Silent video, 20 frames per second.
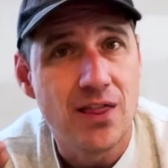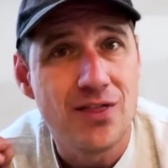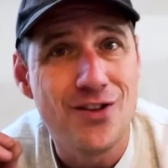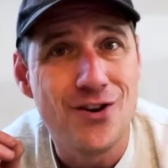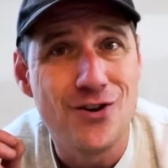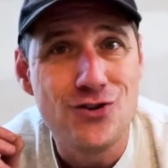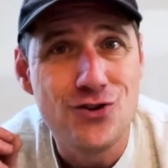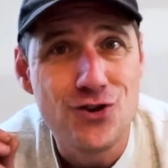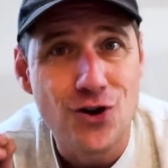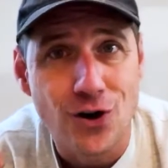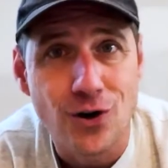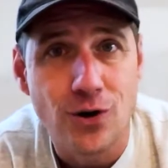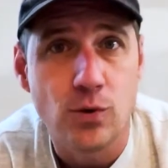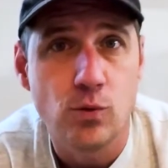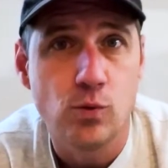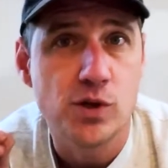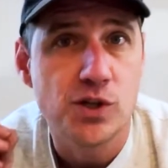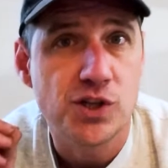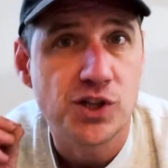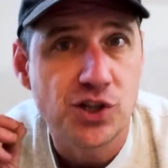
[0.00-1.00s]
the dirt
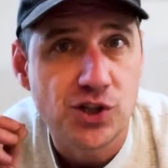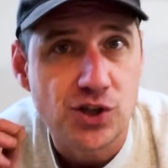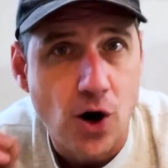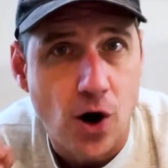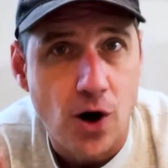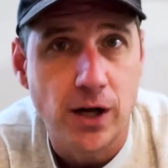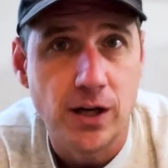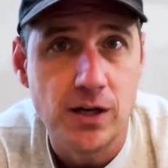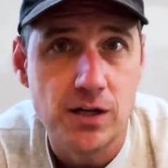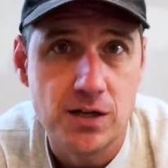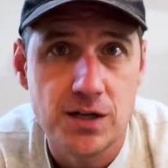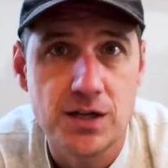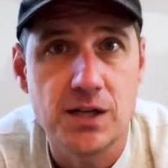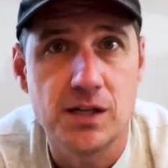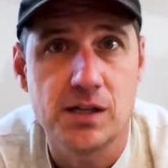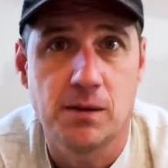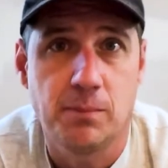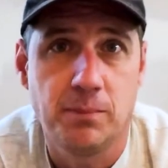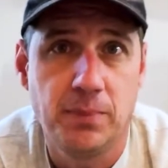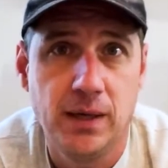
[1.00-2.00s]
was starting to
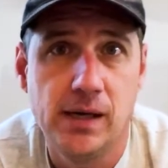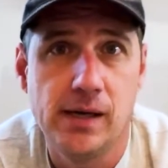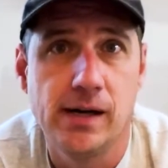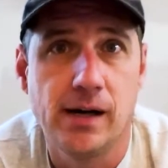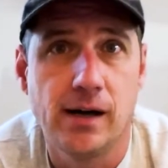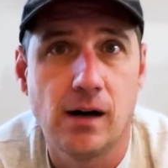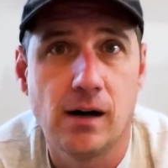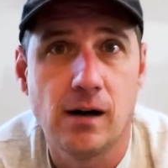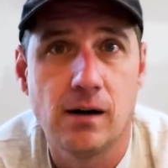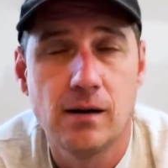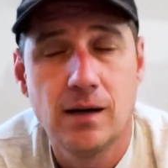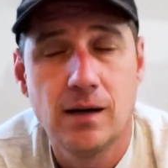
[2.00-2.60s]
disappear.